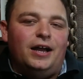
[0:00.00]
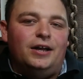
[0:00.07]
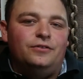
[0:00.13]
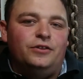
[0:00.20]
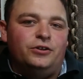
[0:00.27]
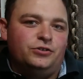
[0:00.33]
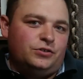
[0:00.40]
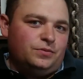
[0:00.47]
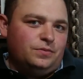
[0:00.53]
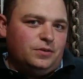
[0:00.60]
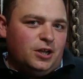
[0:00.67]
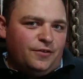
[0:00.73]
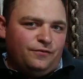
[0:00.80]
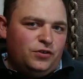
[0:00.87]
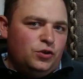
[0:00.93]
there's
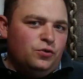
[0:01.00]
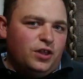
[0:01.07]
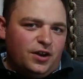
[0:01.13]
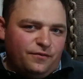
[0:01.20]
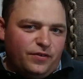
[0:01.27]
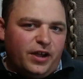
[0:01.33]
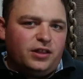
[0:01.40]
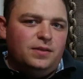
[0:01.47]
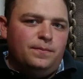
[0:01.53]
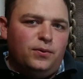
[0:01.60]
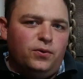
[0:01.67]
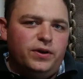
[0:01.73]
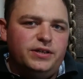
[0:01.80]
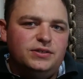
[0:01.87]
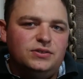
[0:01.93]
a few that affect the
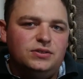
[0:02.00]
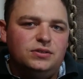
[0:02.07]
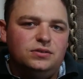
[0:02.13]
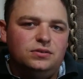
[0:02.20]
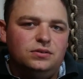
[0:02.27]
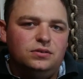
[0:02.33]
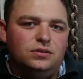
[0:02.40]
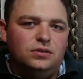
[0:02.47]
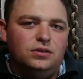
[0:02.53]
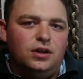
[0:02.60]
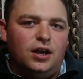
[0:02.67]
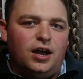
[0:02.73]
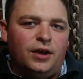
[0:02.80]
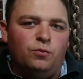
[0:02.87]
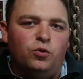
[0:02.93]
boys.
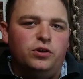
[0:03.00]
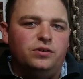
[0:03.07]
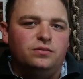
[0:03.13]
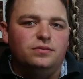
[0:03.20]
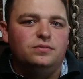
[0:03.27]
I wouldn't